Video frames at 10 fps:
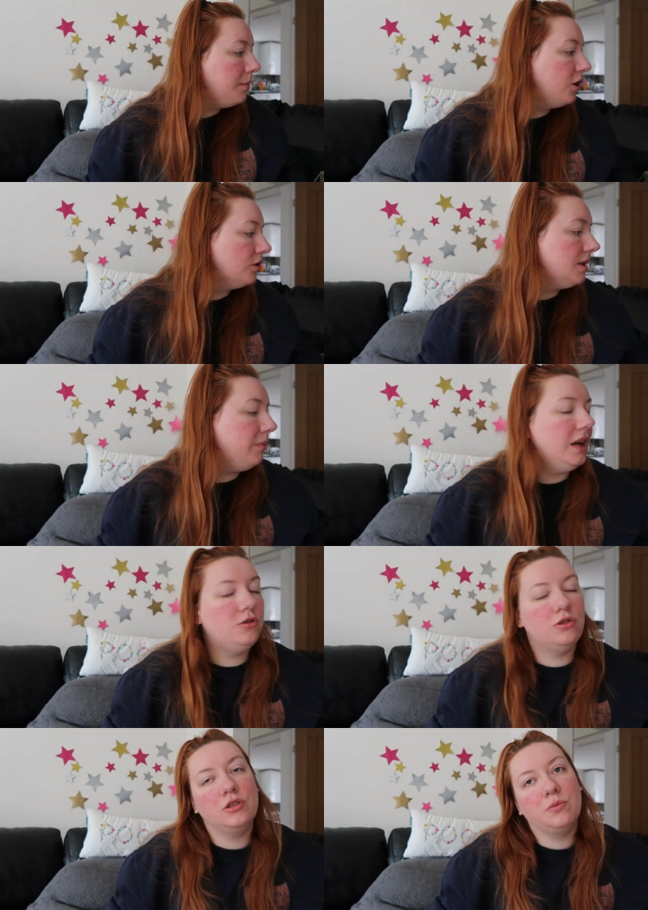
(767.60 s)
am hosting
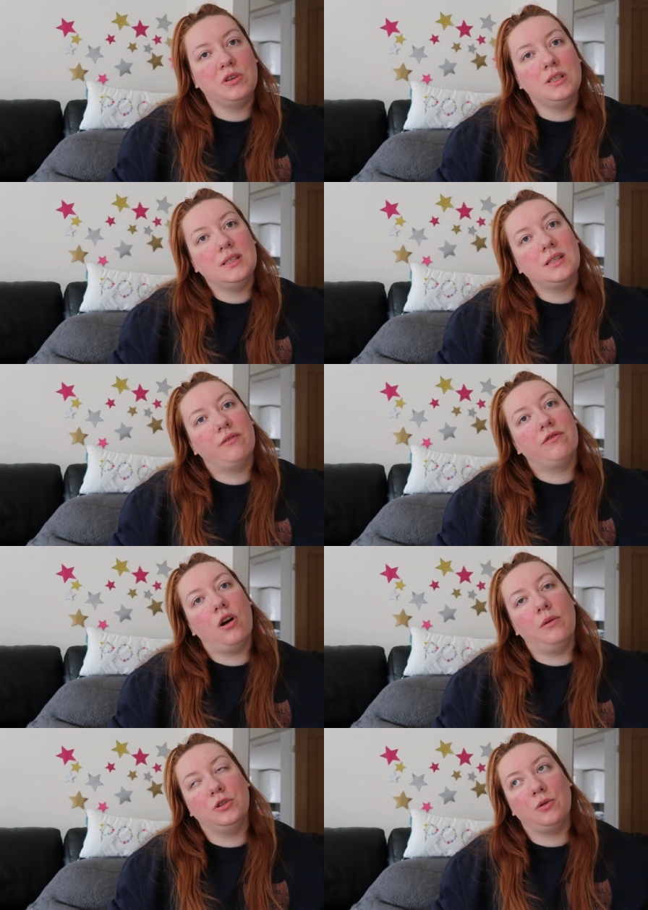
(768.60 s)
Patreon sprints
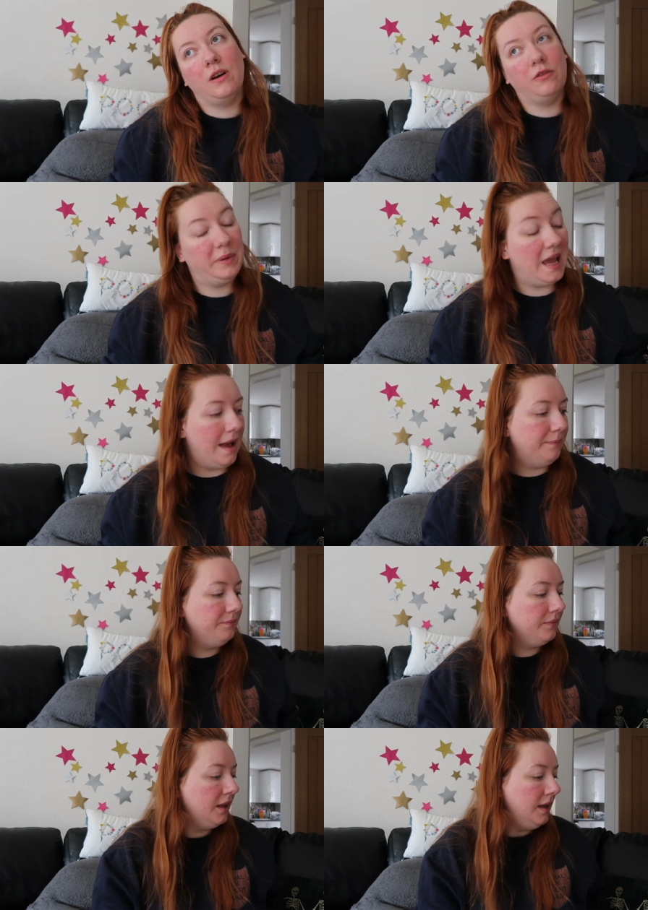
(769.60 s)
from 12pm.